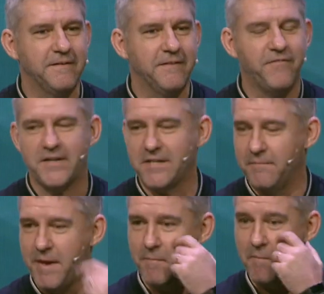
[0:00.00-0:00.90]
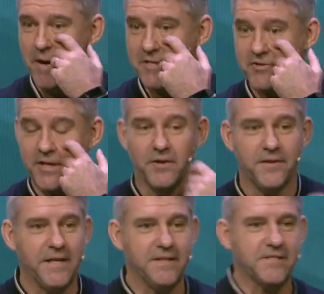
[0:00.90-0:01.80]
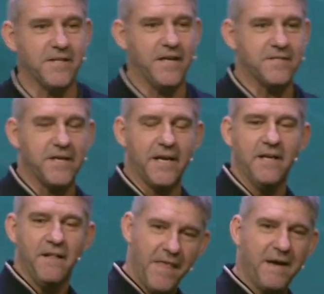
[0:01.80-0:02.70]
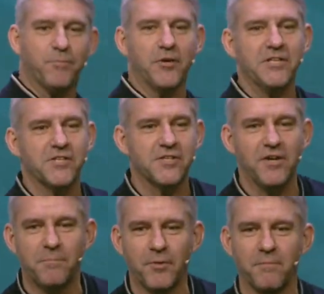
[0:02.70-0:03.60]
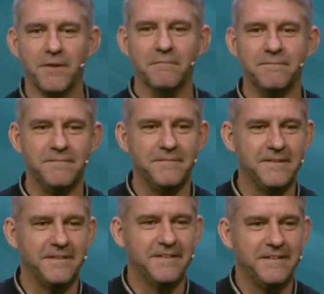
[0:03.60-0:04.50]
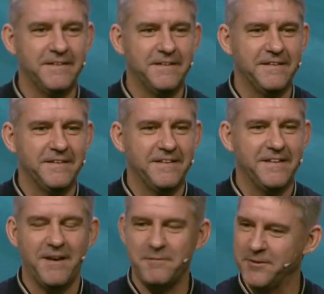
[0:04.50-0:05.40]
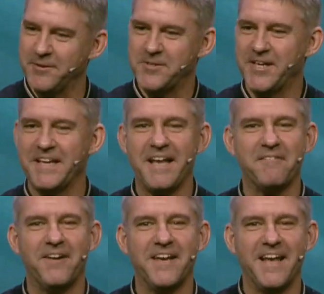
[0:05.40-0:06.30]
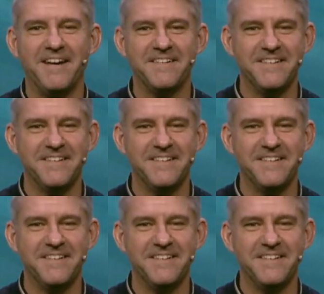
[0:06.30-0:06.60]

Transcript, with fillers: In fact, I remember muttering on the inside saying, that preacher's got a problem. Hope you're not saying that right now.